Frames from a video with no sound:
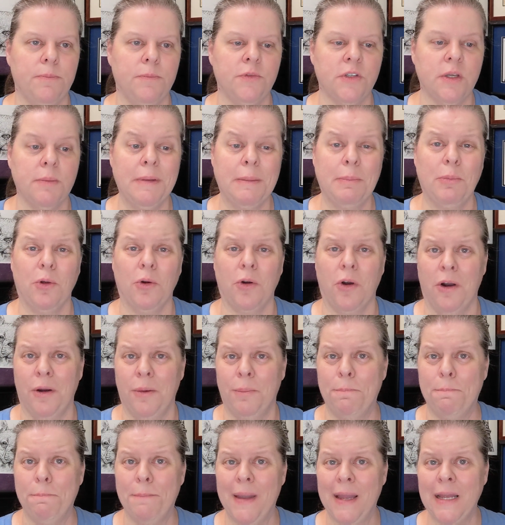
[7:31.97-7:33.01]
Some people are
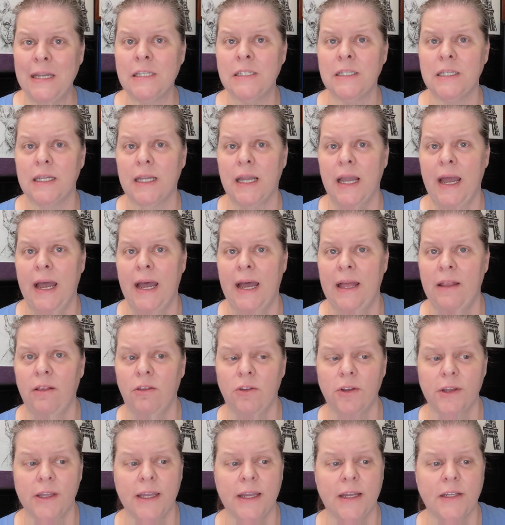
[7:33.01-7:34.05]
amazing at
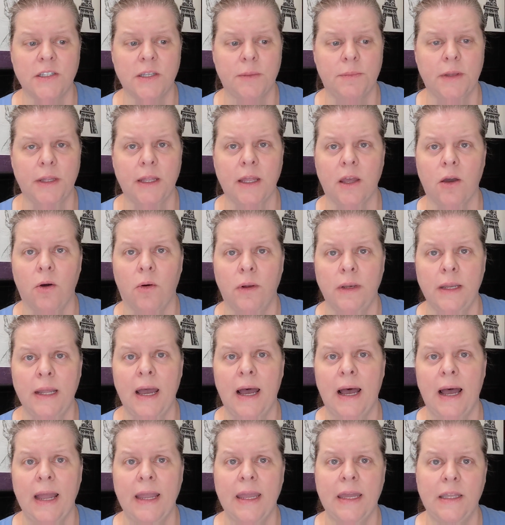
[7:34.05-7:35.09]
looking at something and going,
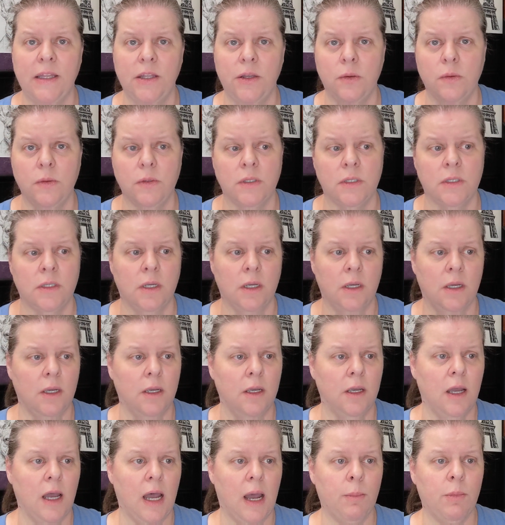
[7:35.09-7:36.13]
yeah,
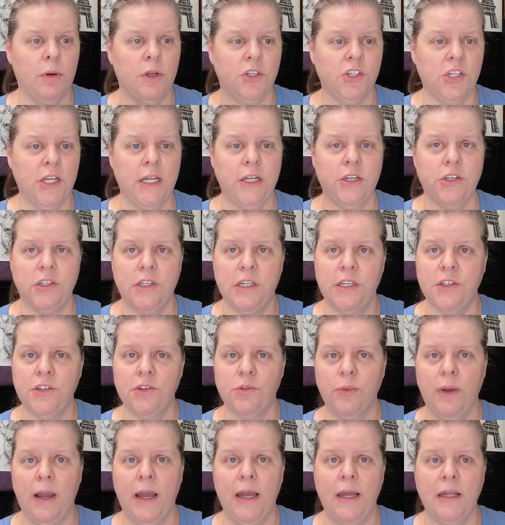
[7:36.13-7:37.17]
I'm going to change these
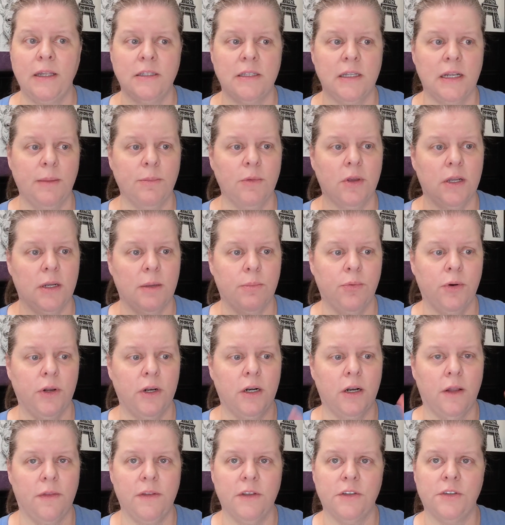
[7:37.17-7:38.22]
threads and I'm going to put
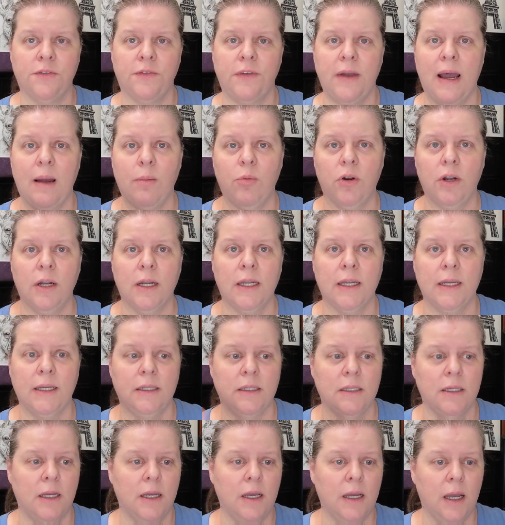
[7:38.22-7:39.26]
it on this fabric,
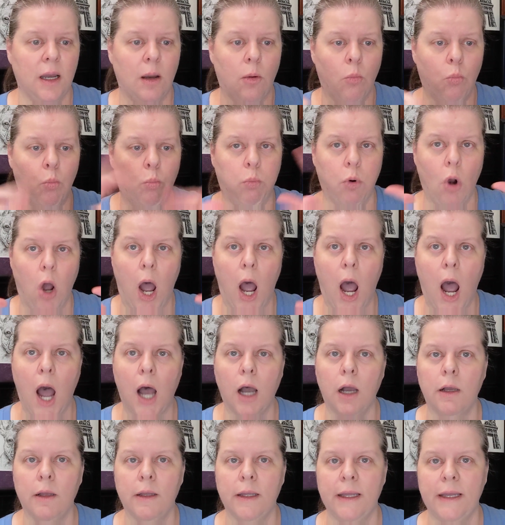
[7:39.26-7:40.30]
and blah,
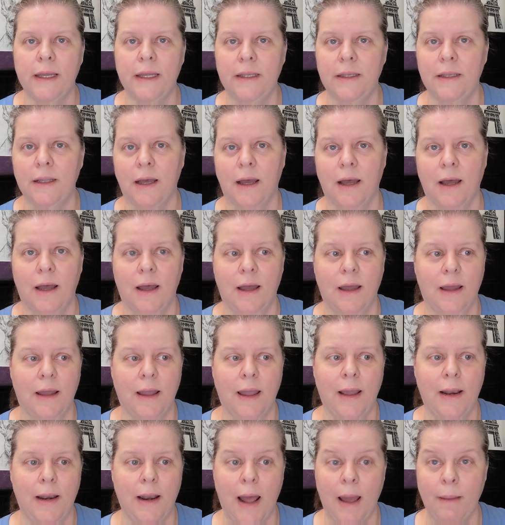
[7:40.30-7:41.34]
and
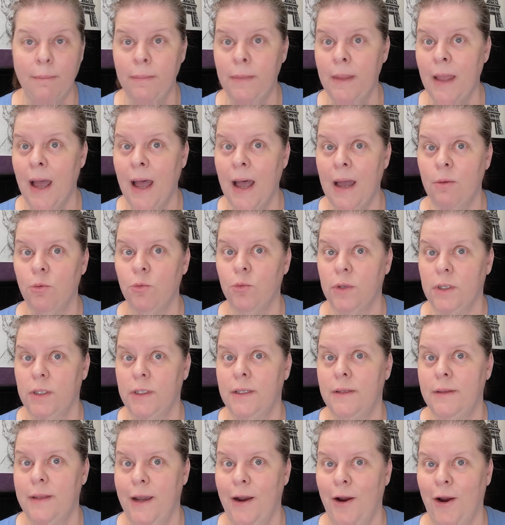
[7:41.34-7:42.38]
I'm not
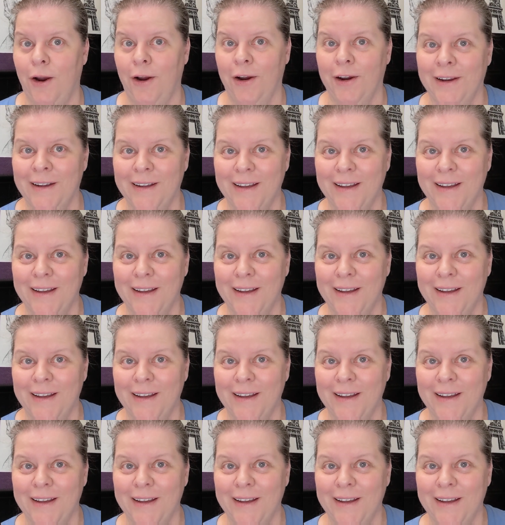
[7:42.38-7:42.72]
really there.